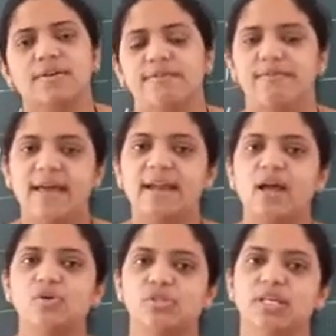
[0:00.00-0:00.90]

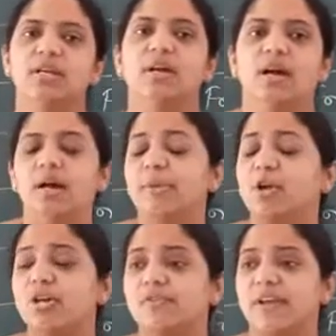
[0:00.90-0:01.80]
Warehousing,
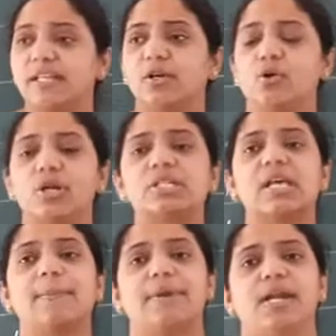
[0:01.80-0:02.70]
because when the goods
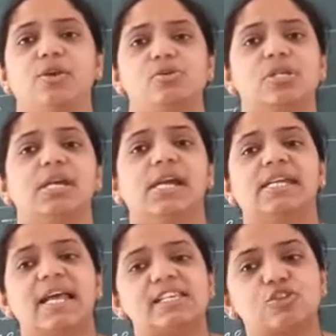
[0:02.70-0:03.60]
are produced,
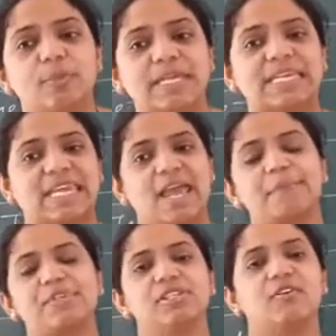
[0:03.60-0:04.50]
it has to be
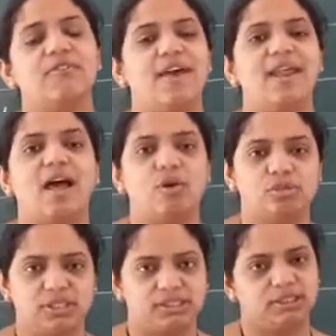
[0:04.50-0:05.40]
kept in the
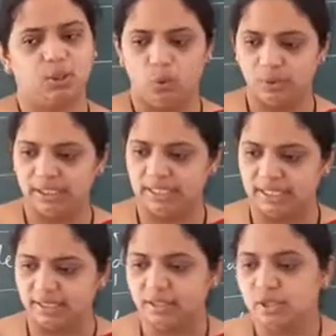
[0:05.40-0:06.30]
warehouses
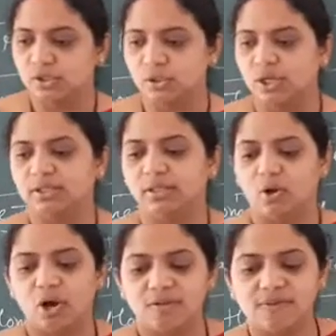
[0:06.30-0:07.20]
only. So
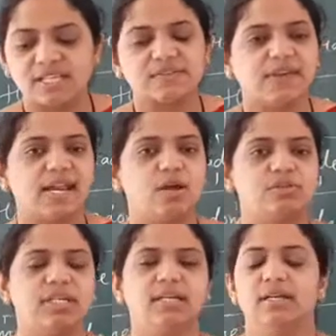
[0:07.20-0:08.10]
always
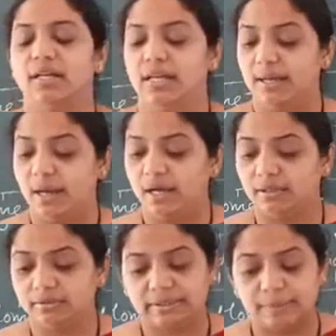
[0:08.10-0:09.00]
warehousing
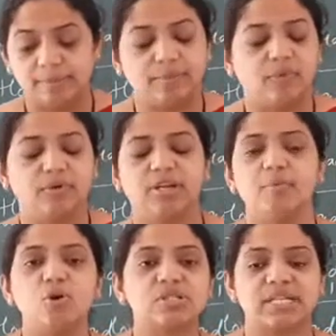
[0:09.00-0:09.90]

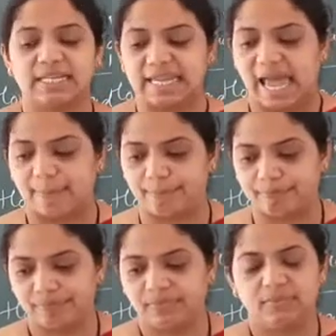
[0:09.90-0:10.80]
removes the
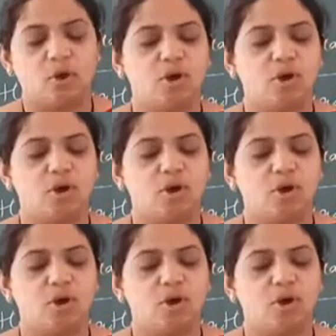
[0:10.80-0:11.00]
gap.